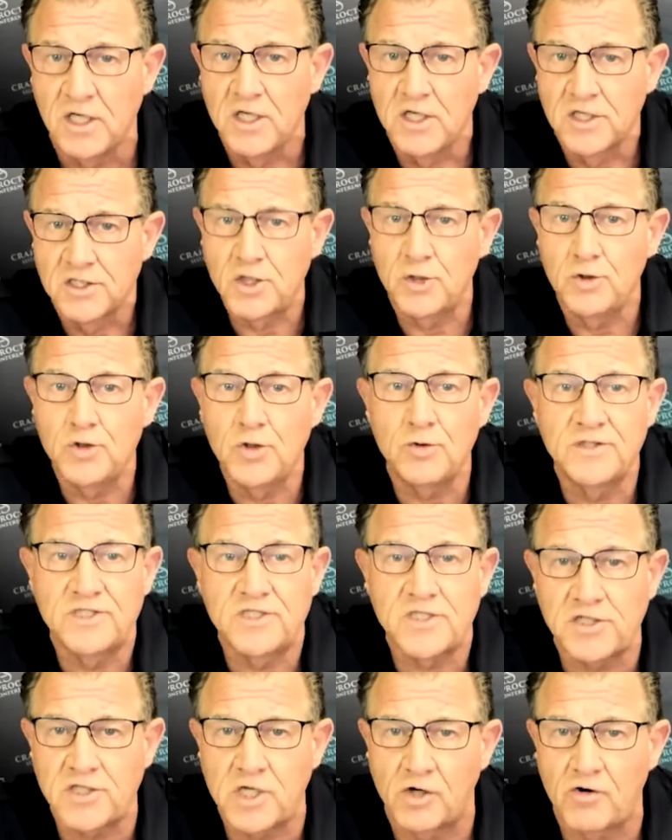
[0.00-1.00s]
So you're doing
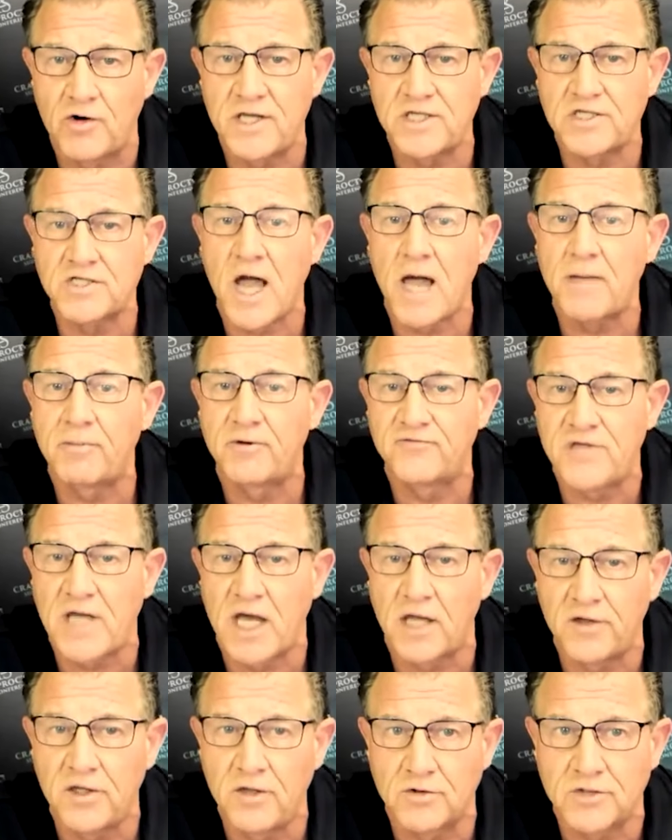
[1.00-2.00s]
such a great job of
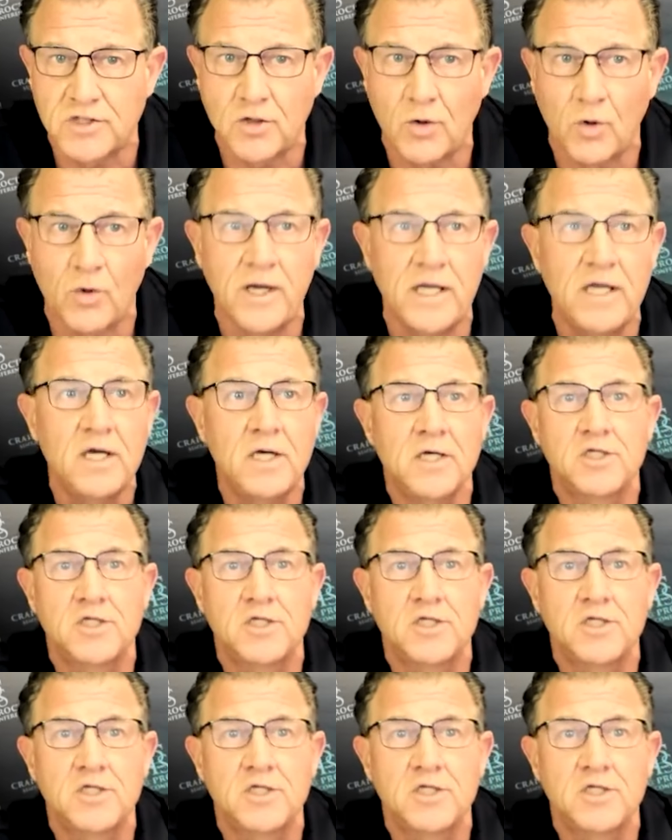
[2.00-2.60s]
telling your story.